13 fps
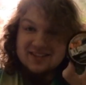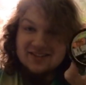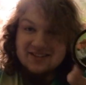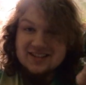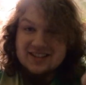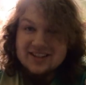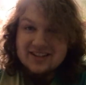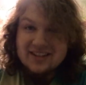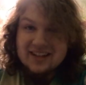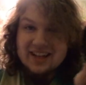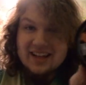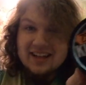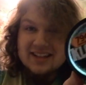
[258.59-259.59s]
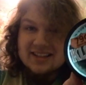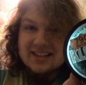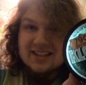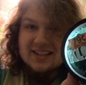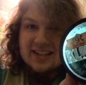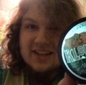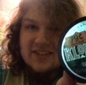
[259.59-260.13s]
if you can see on the can, it says
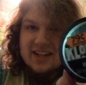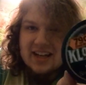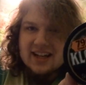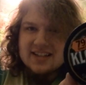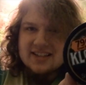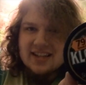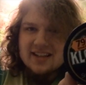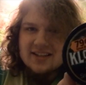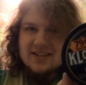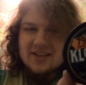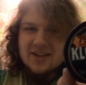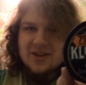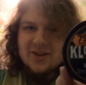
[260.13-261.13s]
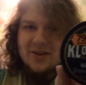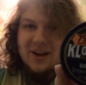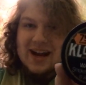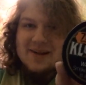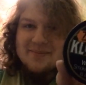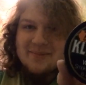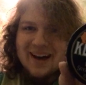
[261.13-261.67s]
79 cents.
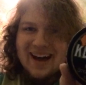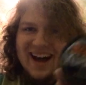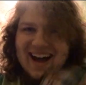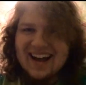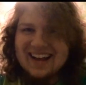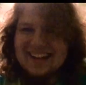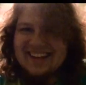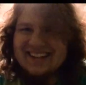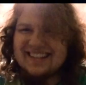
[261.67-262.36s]
Great buy.